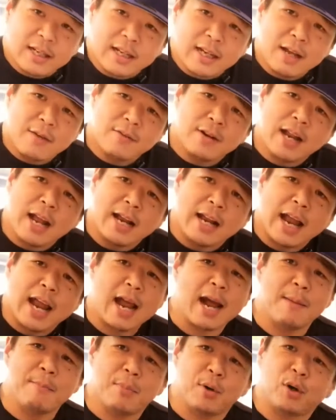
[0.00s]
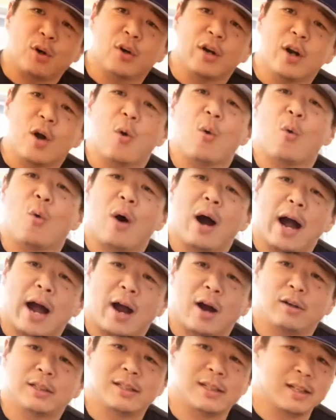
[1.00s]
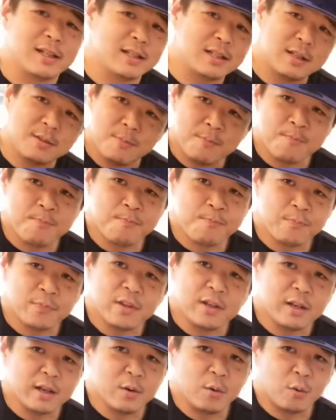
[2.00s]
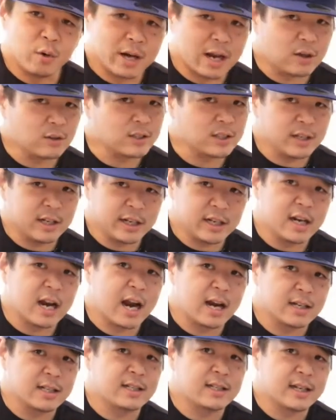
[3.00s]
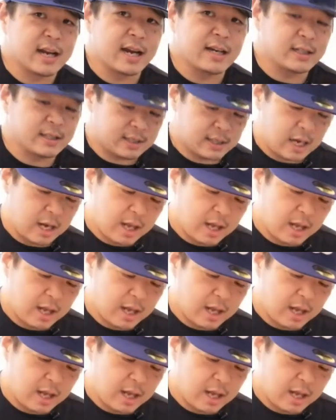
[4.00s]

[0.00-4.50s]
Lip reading: Yeah, I haven't had a hamburger in a while since when I was in the United States.